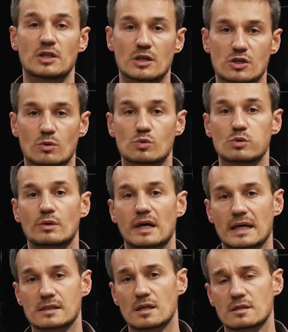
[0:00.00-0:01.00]
Overall,
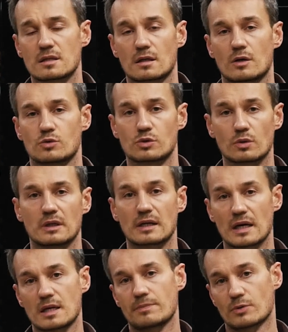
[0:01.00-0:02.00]
consulting
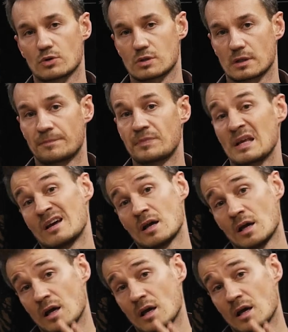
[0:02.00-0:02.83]
services are quite simple.